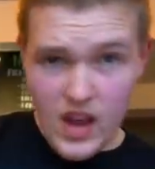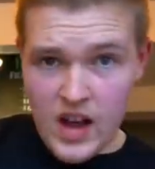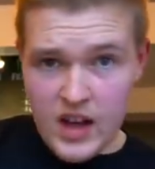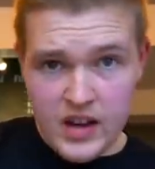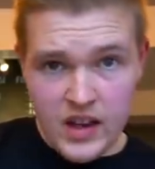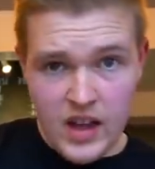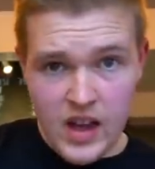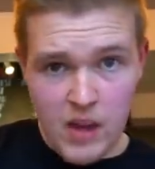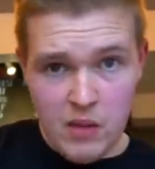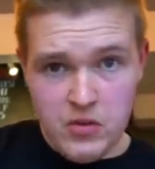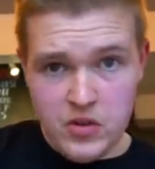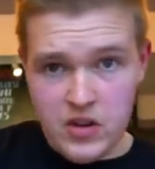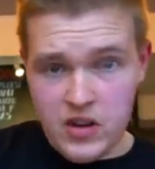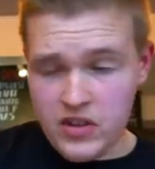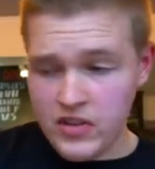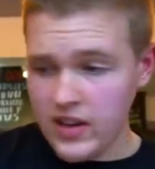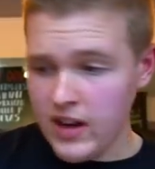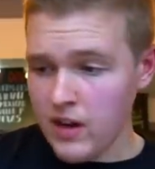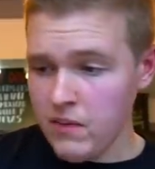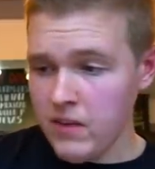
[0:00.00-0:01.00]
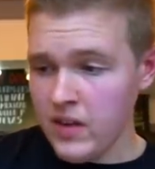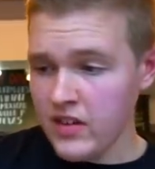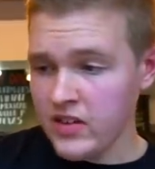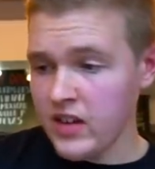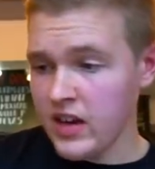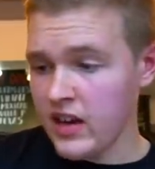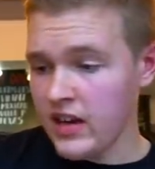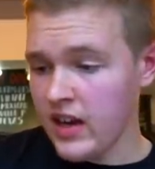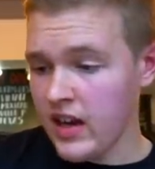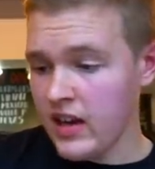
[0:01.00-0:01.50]
And yeah, I'm just gonna see how
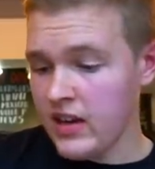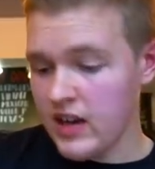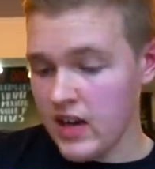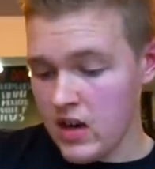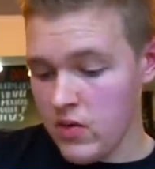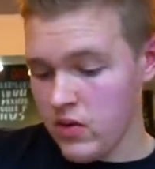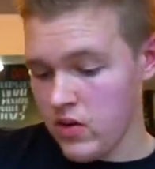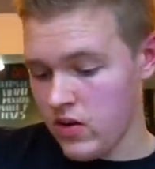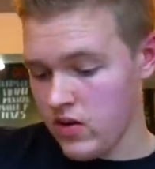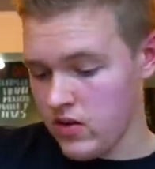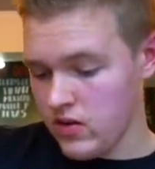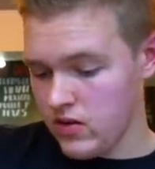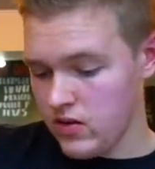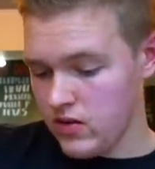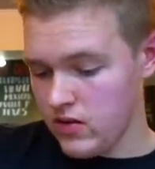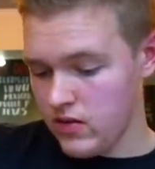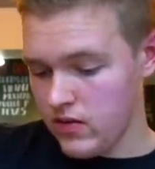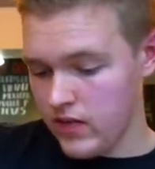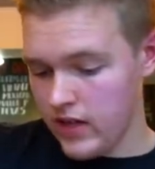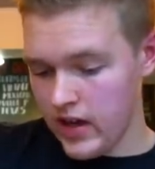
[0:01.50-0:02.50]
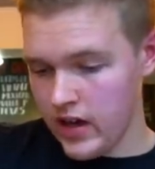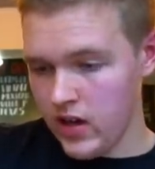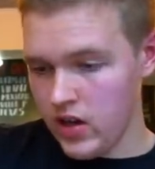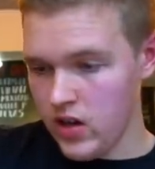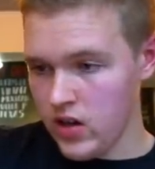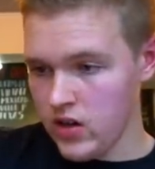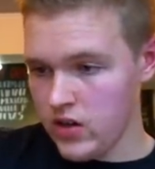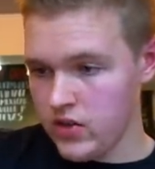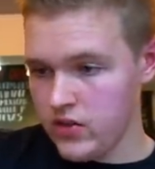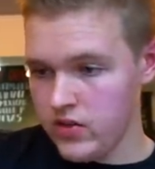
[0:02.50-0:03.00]
fast I can get it down. It
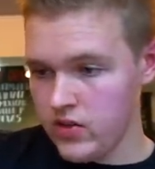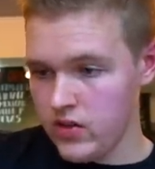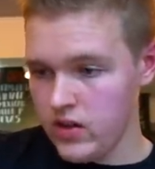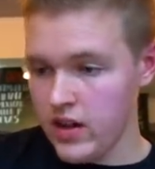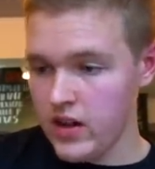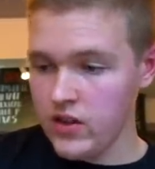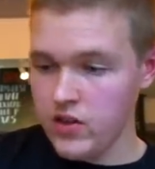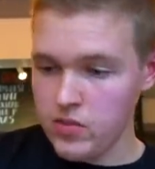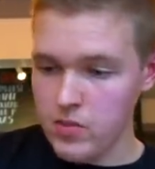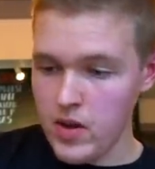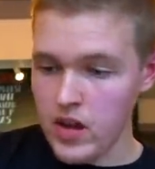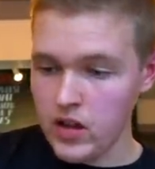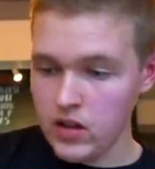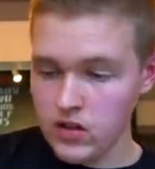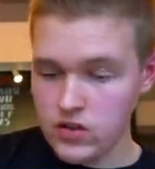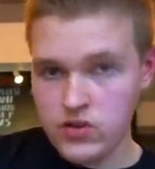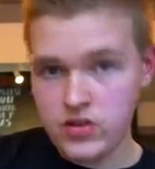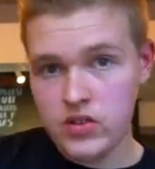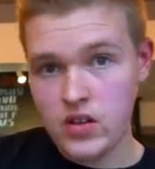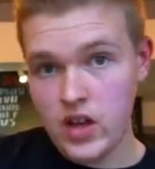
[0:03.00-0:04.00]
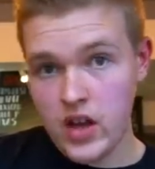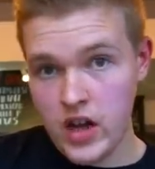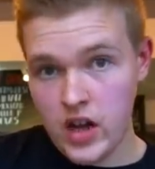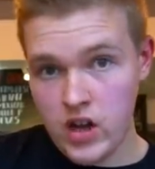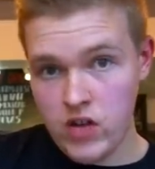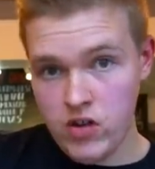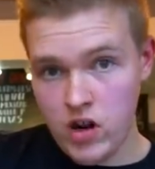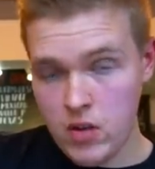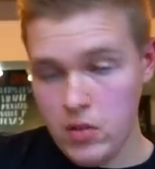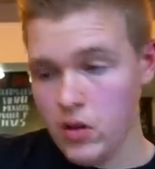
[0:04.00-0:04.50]
looks and smells
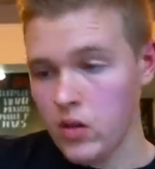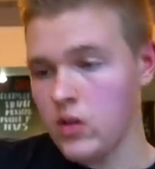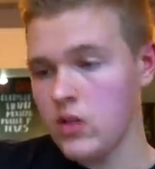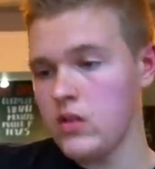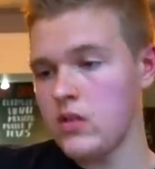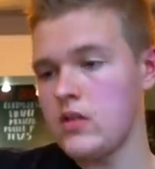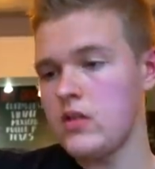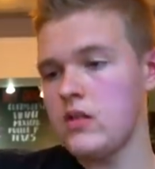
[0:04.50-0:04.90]
incredible.